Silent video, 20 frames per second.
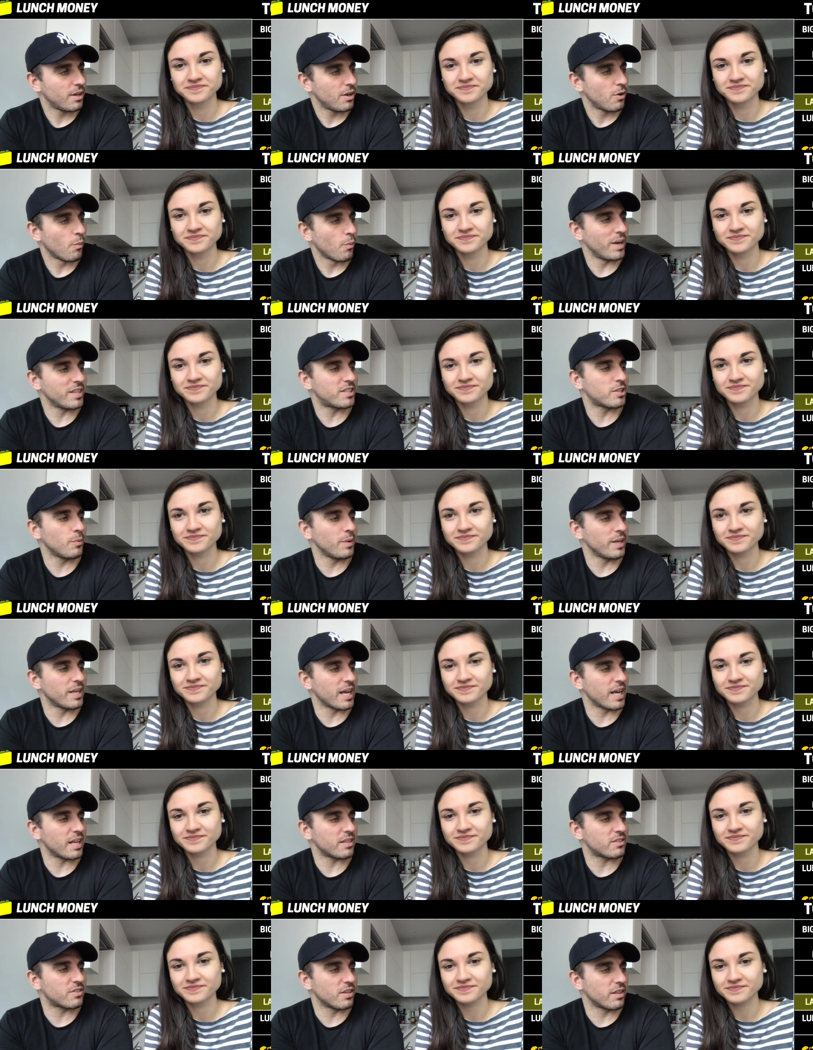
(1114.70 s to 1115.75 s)
Speaker 1: Wait till we
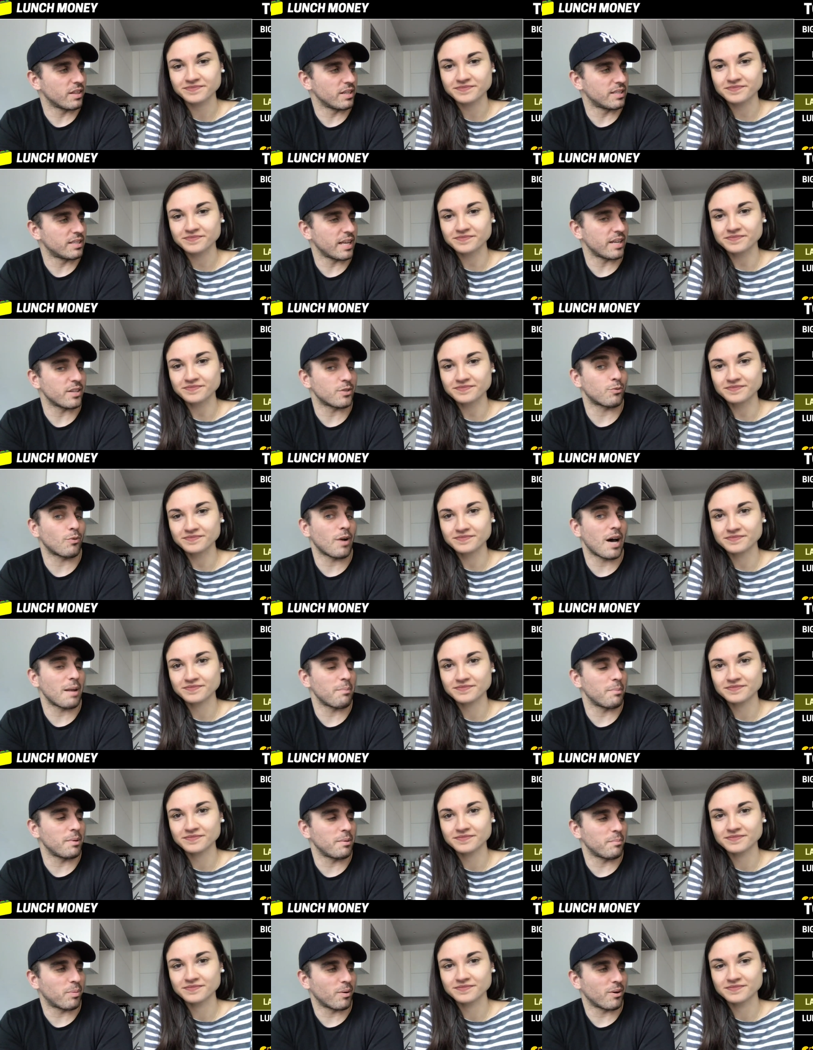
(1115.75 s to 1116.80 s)
get to the Dennis
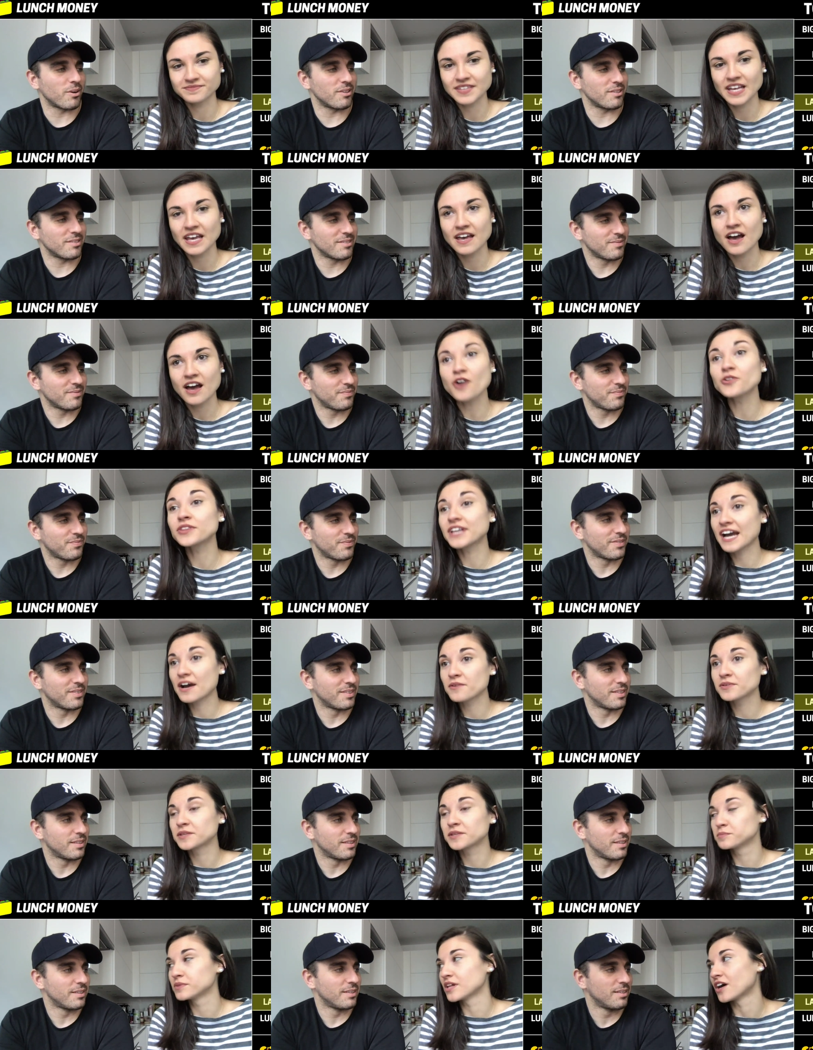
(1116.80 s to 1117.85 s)
Rodman part.
Speaker 2: Oh, the guy
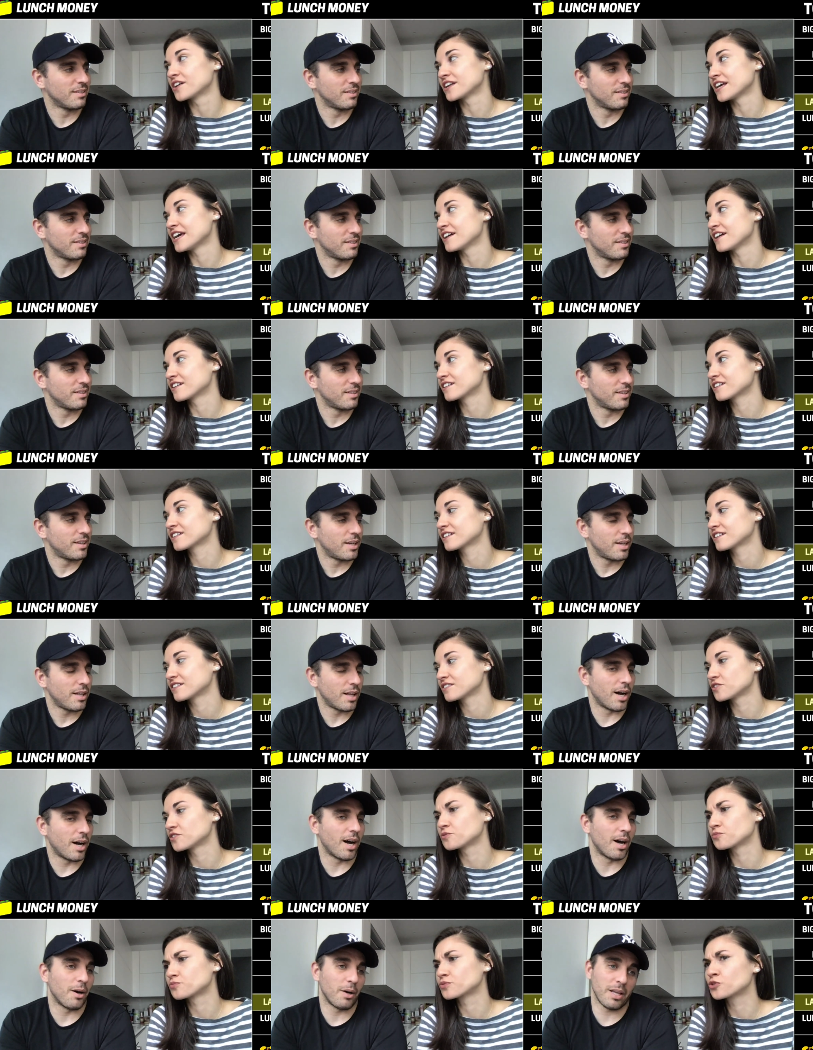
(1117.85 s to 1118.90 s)
with the blonde hair. Uh,
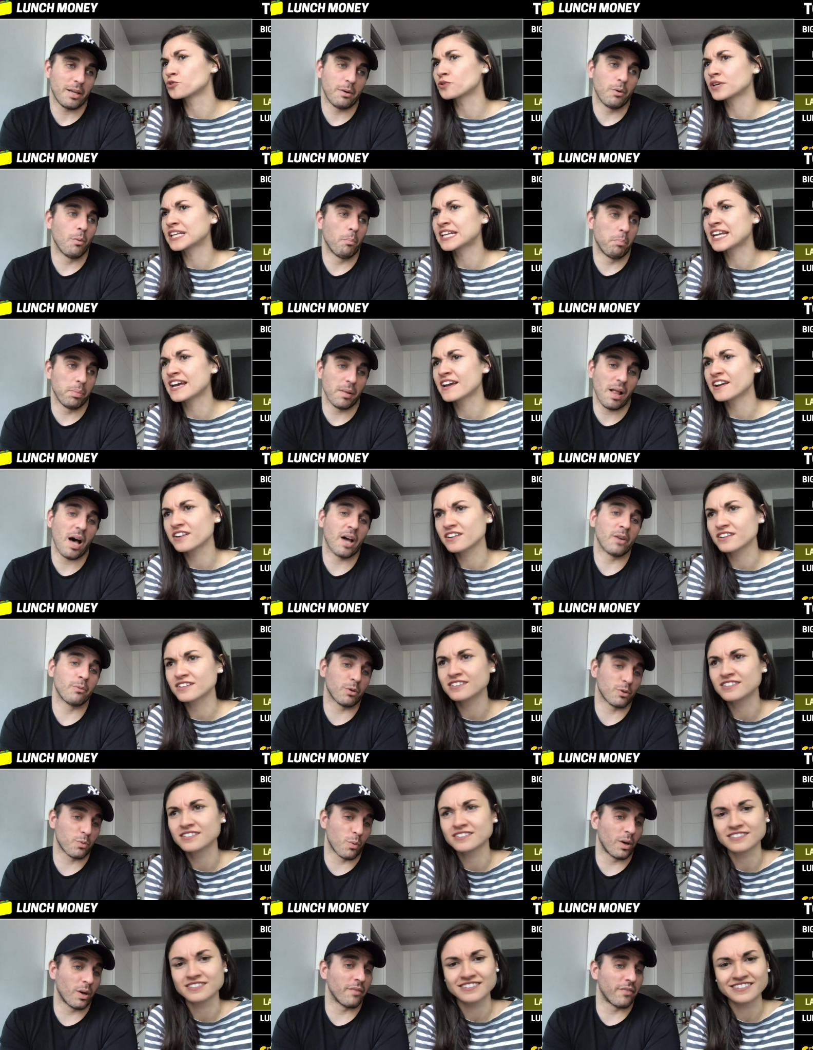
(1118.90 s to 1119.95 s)
oh, he, green blonde hair.
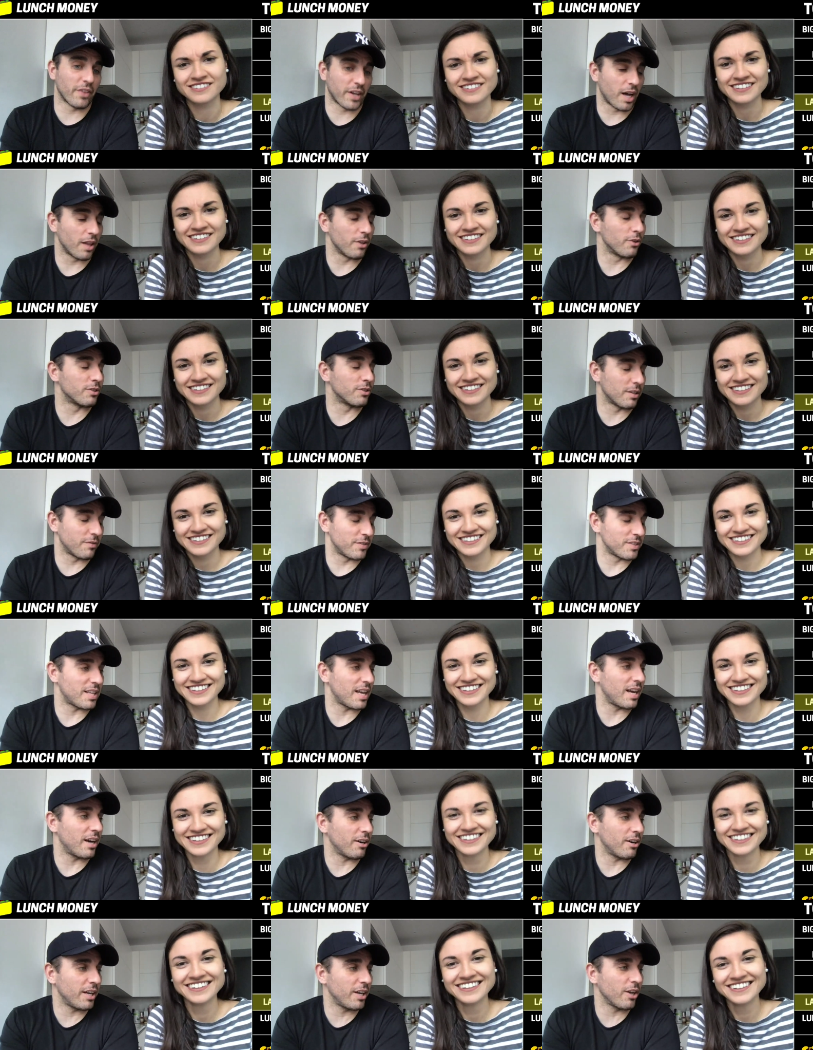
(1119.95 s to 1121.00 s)
Speaker 1: was one of the colors of his
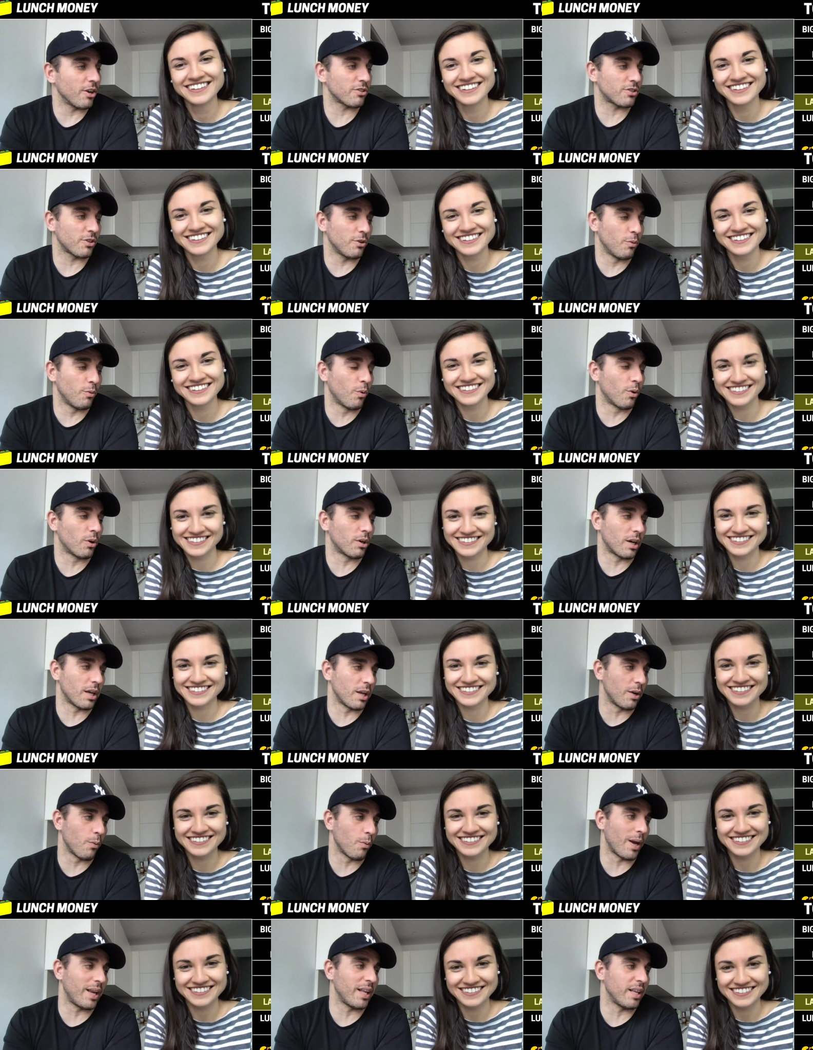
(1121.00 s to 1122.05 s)
hair. He also wore a
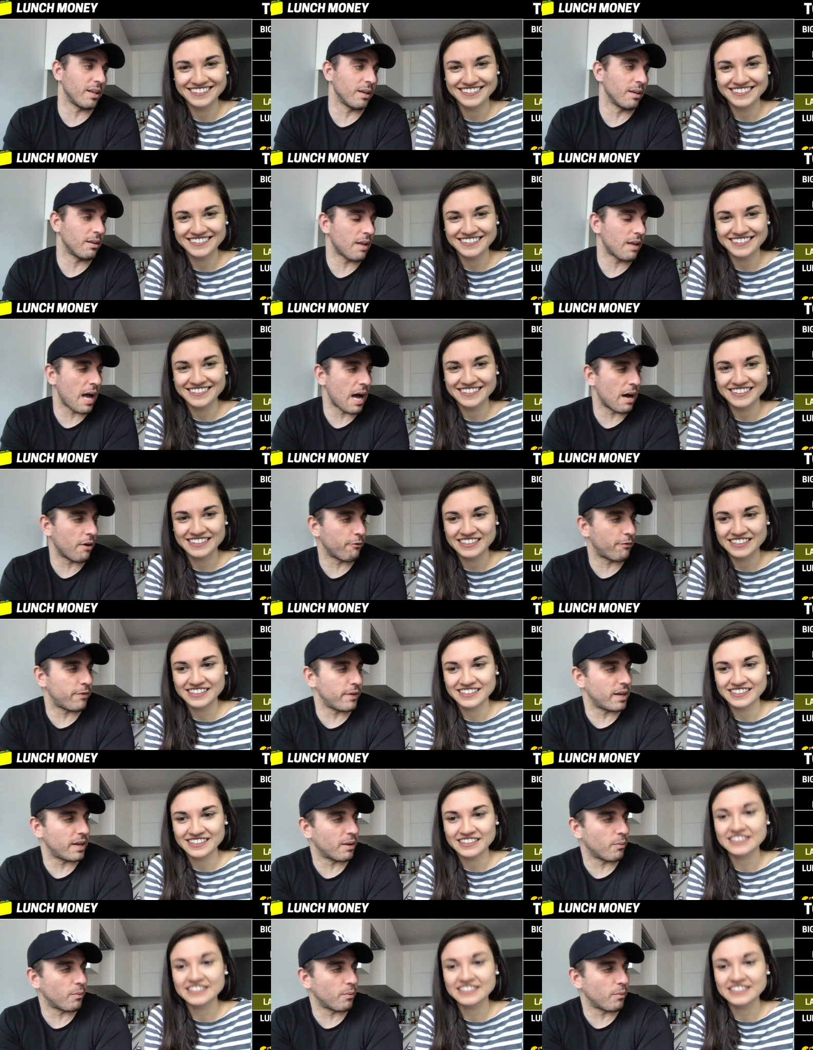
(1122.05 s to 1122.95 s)
wedding outfit at